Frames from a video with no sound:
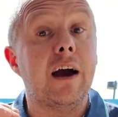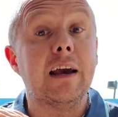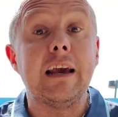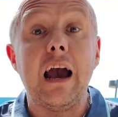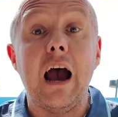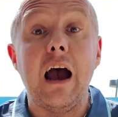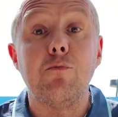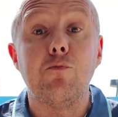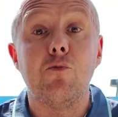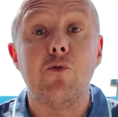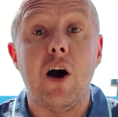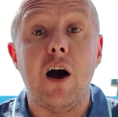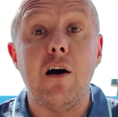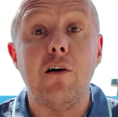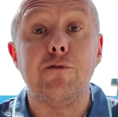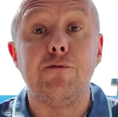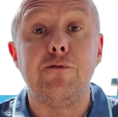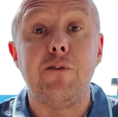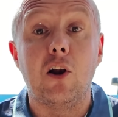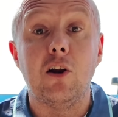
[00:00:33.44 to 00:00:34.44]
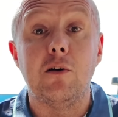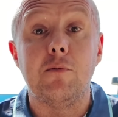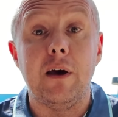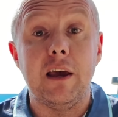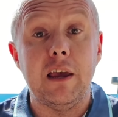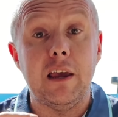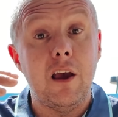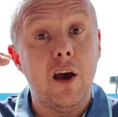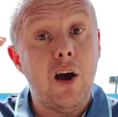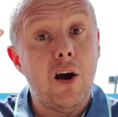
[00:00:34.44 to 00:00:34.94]
a camera follow
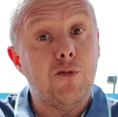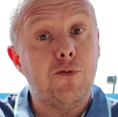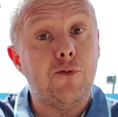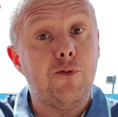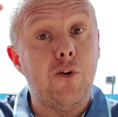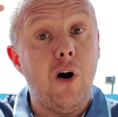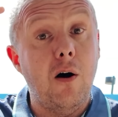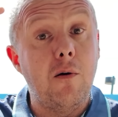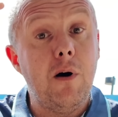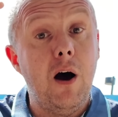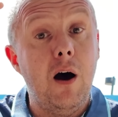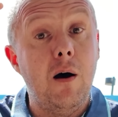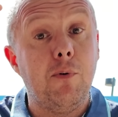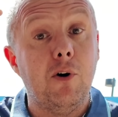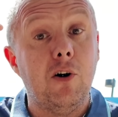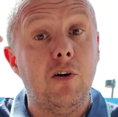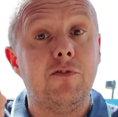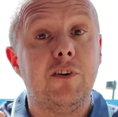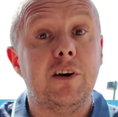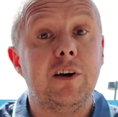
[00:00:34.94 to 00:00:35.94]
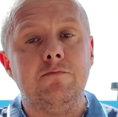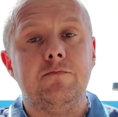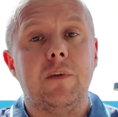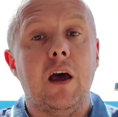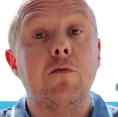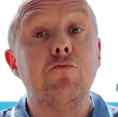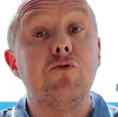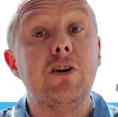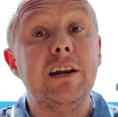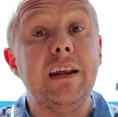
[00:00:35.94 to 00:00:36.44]
me from above
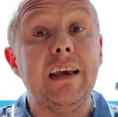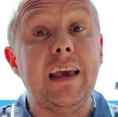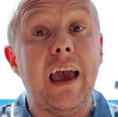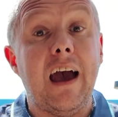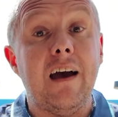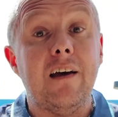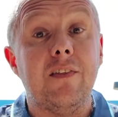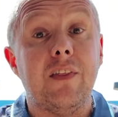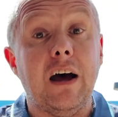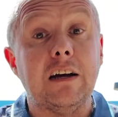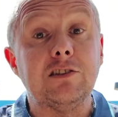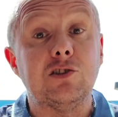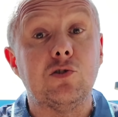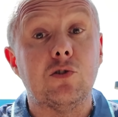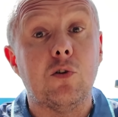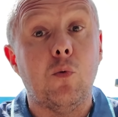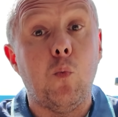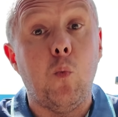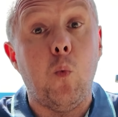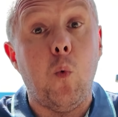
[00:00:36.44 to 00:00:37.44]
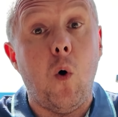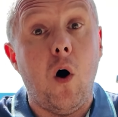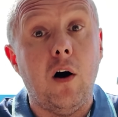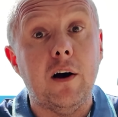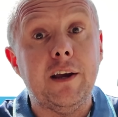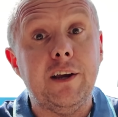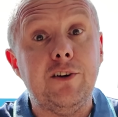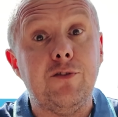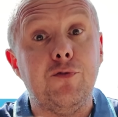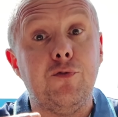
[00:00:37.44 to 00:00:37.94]
and really get that sort of
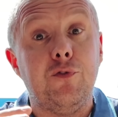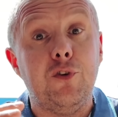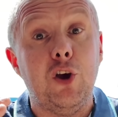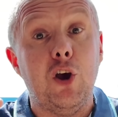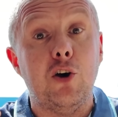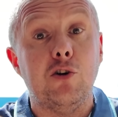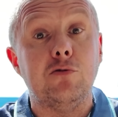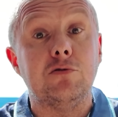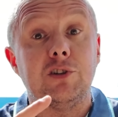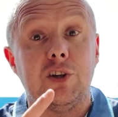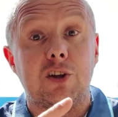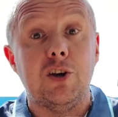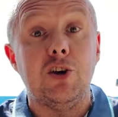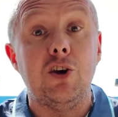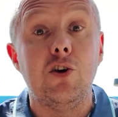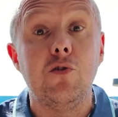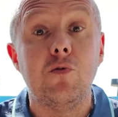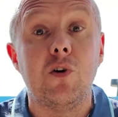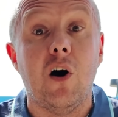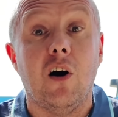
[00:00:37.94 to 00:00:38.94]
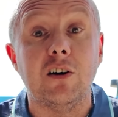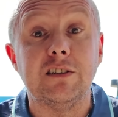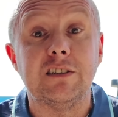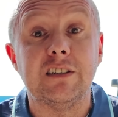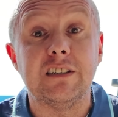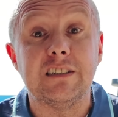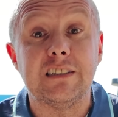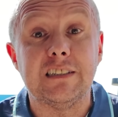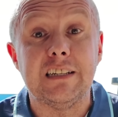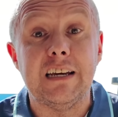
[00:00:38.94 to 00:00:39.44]
wide view so that you guys
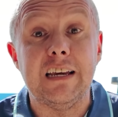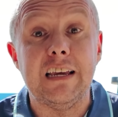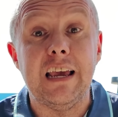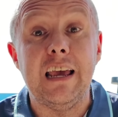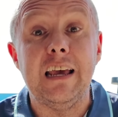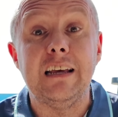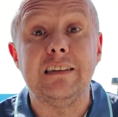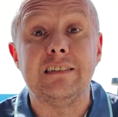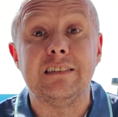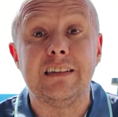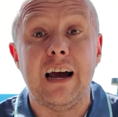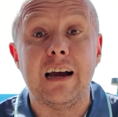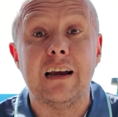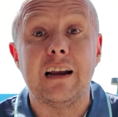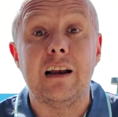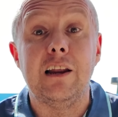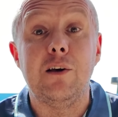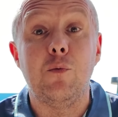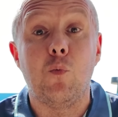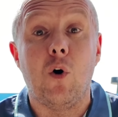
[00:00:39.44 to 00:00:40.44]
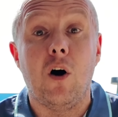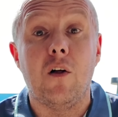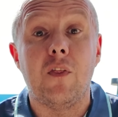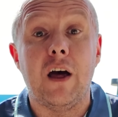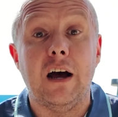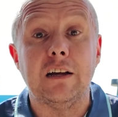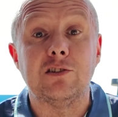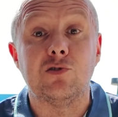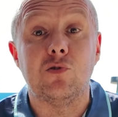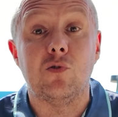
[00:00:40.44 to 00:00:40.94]
can see exactly what
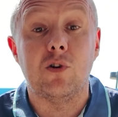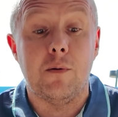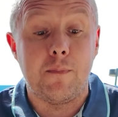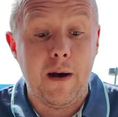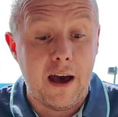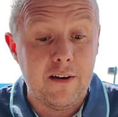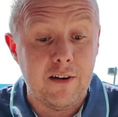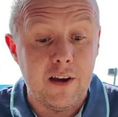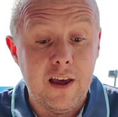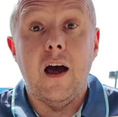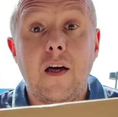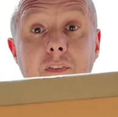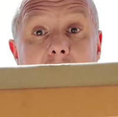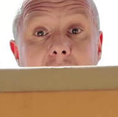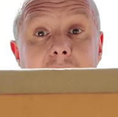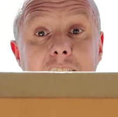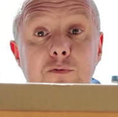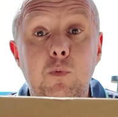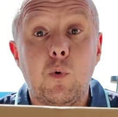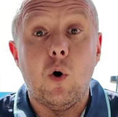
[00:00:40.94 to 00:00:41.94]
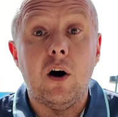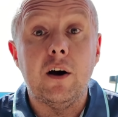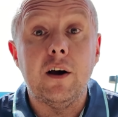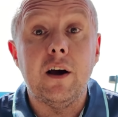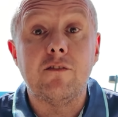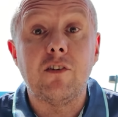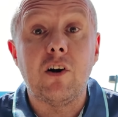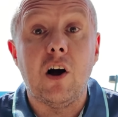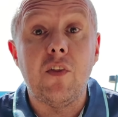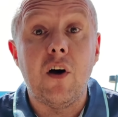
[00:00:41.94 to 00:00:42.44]
that's all about. And that is why
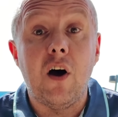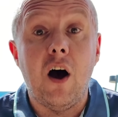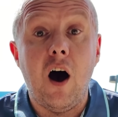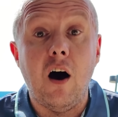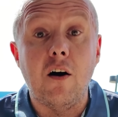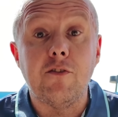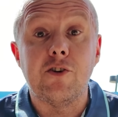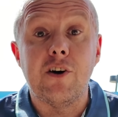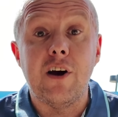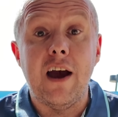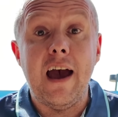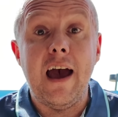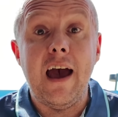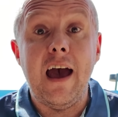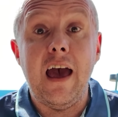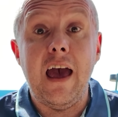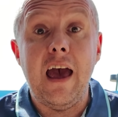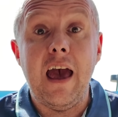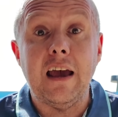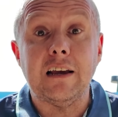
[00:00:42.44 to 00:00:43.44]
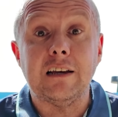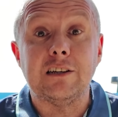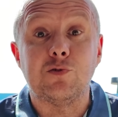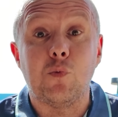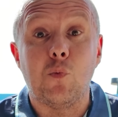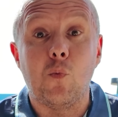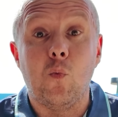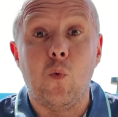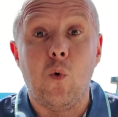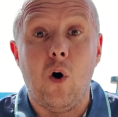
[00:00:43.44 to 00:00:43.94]
I've got the HOVERair
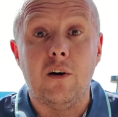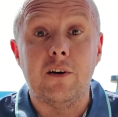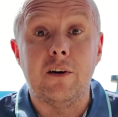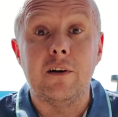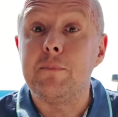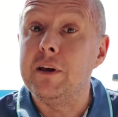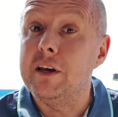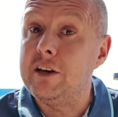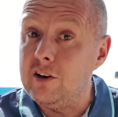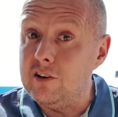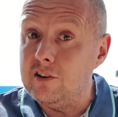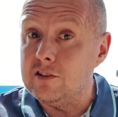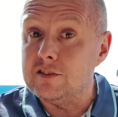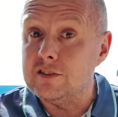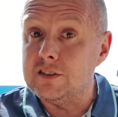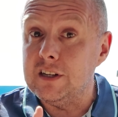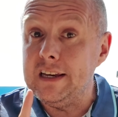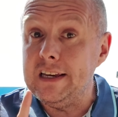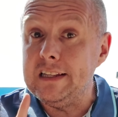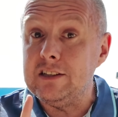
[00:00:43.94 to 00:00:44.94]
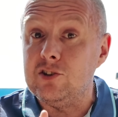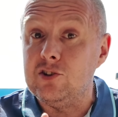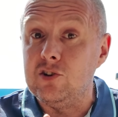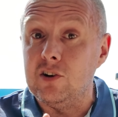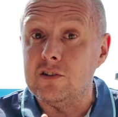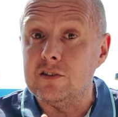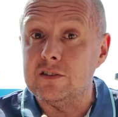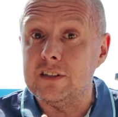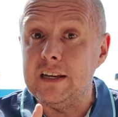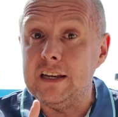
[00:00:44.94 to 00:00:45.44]
X1, because it
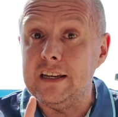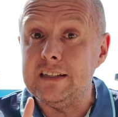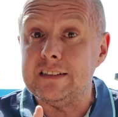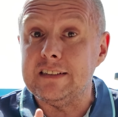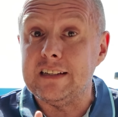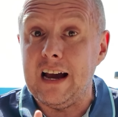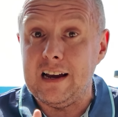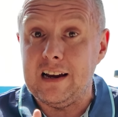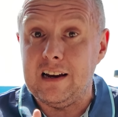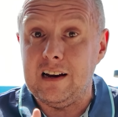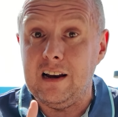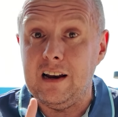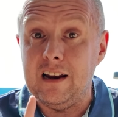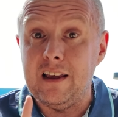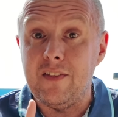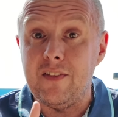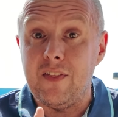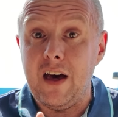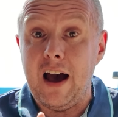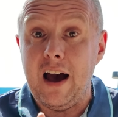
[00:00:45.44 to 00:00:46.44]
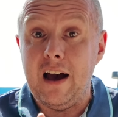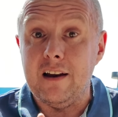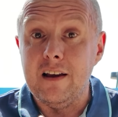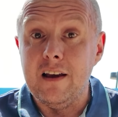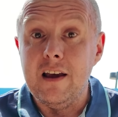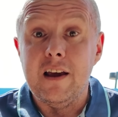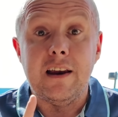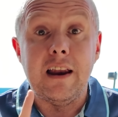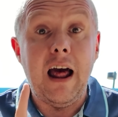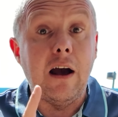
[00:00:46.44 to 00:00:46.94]
does exactly that.
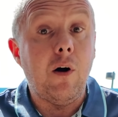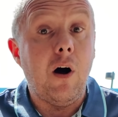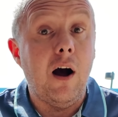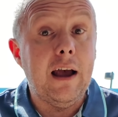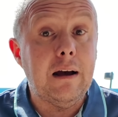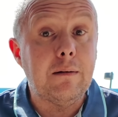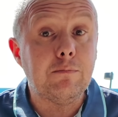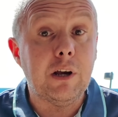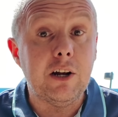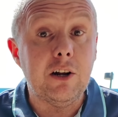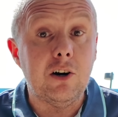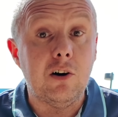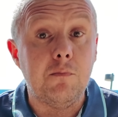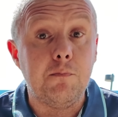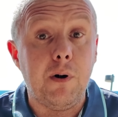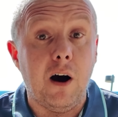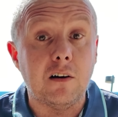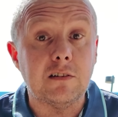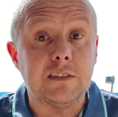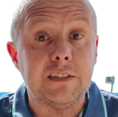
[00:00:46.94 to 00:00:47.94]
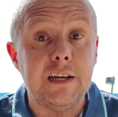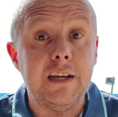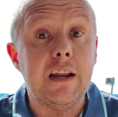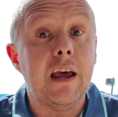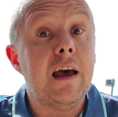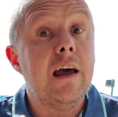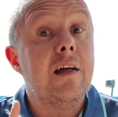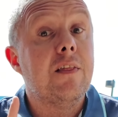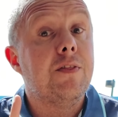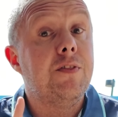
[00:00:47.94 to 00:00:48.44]
Now, I am going to unbox it.